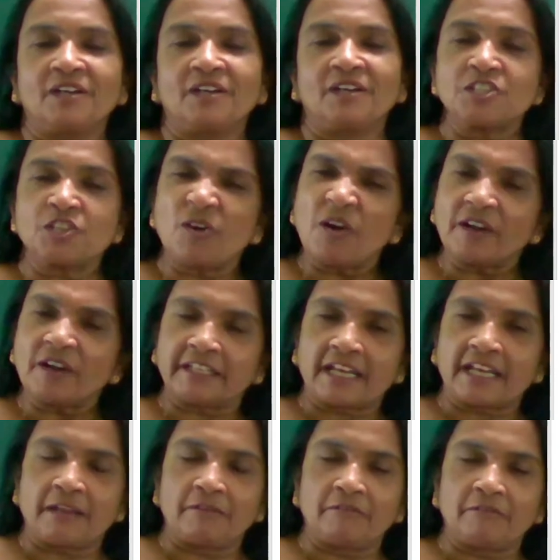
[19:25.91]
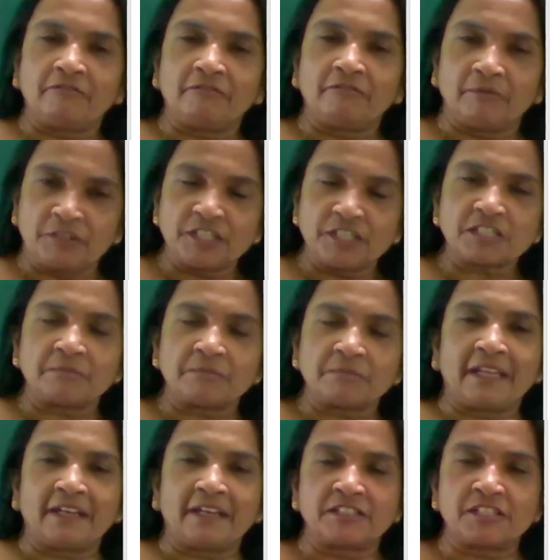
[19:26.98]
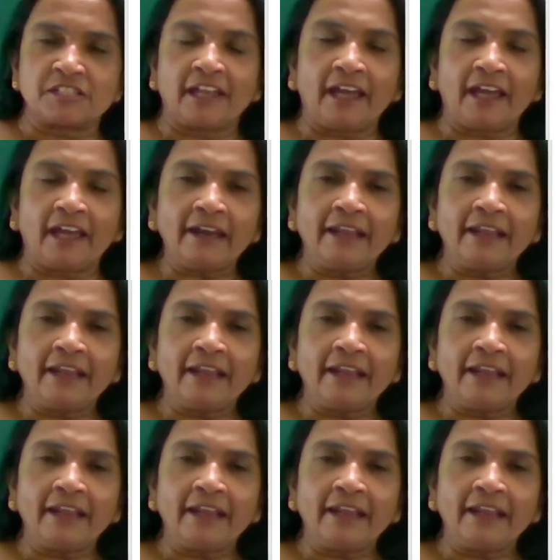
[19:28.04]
A short time. Just mention.